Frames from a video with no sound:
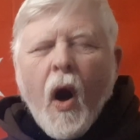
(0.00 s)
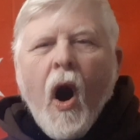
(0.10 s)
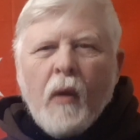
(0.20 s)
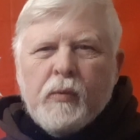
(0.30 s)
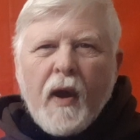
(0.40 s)

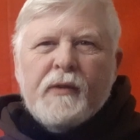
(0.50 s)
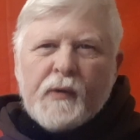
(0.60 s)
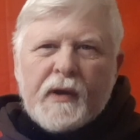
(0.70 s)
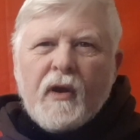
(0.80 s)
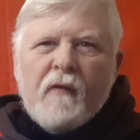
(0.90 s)
all
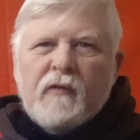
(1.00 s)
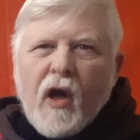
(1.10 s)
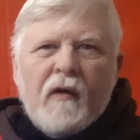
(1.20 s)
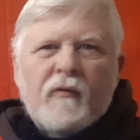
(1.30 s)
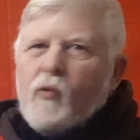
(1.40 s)
brethren of
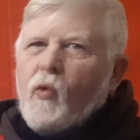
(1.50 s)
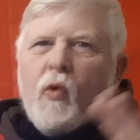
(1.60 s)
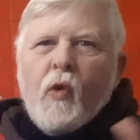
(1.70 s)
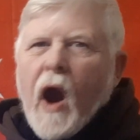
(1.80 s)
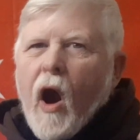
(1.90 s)
love,
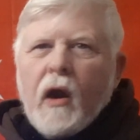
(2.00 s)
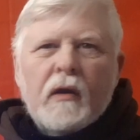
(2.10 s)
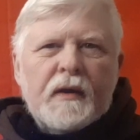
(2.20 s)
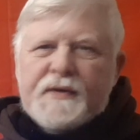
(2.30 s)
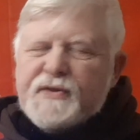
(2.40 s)

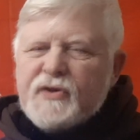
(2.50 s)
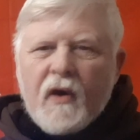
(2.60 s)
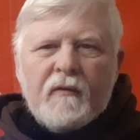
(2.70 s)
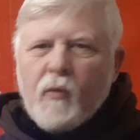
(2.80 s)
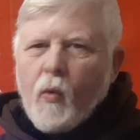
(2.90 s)
regardless
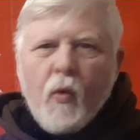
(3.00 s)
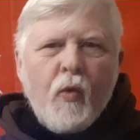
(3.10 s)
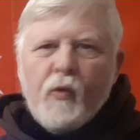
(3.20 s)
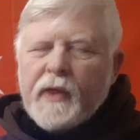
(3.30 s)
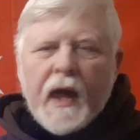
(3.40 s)
of who
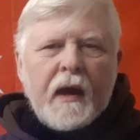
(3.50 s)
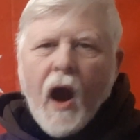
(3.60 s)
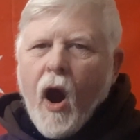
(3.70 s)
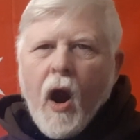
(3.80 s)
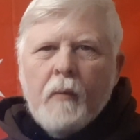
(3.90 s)
they
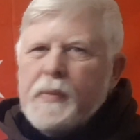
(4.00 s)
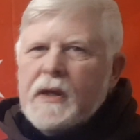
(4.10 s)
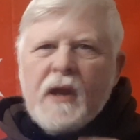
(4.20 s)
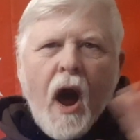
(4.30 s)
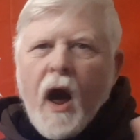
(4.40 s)
are.
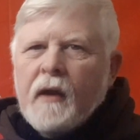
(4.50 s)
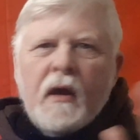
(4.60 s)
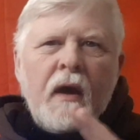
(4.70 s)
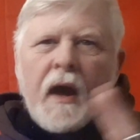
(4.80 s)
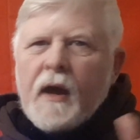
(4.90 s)
Be not
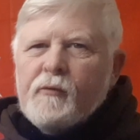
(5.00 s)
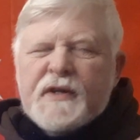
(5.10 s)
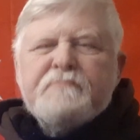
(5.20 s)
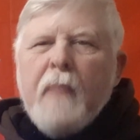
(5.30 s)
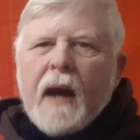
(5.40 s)
a
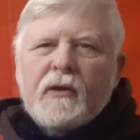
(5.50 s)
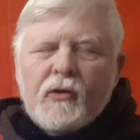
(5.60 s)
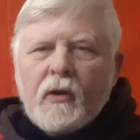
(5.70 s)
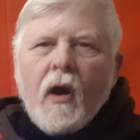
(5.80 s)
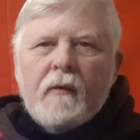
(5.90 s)

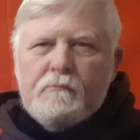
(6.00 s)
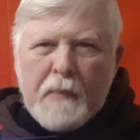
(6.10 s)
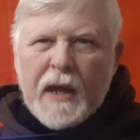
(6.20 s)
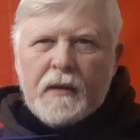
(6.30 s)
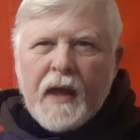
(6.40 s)
respecter of
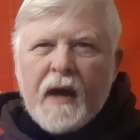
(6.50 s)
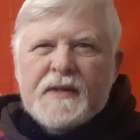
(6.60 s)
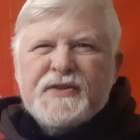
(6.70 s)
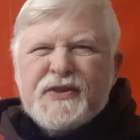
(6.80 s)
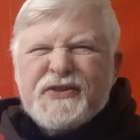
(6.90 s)
men. That
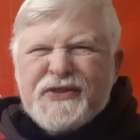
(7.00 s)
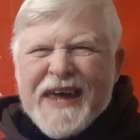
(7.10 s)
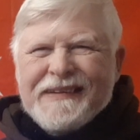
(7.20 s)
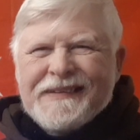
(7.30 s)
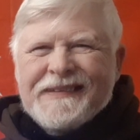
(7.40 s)
is a
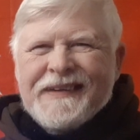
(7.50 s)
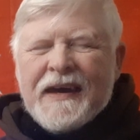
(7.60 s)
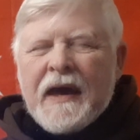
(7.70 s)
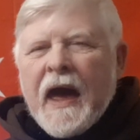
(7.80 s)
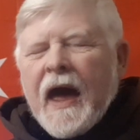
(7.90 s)
sin.
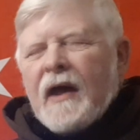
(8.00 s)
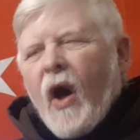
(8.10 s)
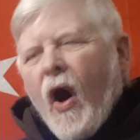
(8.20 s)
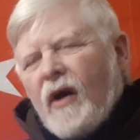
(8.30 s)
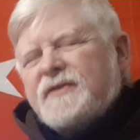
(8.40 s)
And
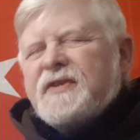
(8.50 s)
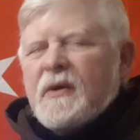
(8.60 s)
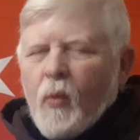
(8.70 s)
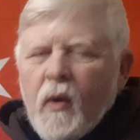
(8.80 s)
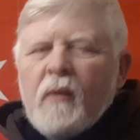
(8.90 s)
all
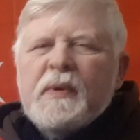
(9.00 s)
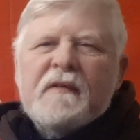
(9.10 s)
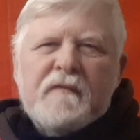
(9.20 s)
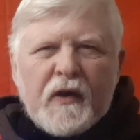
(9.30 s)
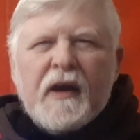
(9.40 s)
sin will be
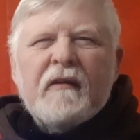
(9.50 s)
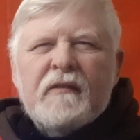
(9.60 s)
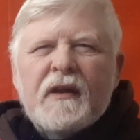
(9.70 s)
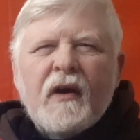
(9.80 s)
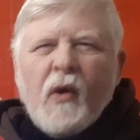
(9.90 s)

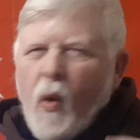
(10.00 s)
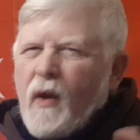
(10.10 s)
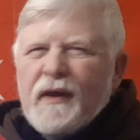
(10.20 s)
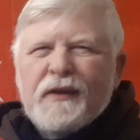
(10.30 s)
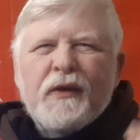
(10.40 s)
forgiven
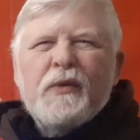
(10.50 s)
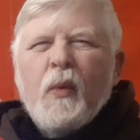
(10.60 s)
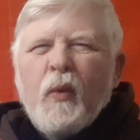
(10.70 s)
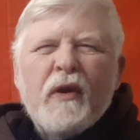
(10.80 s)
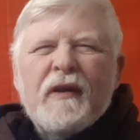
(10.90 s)
according to the
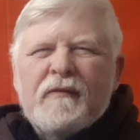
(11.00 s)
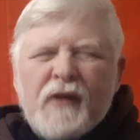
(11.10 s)
word of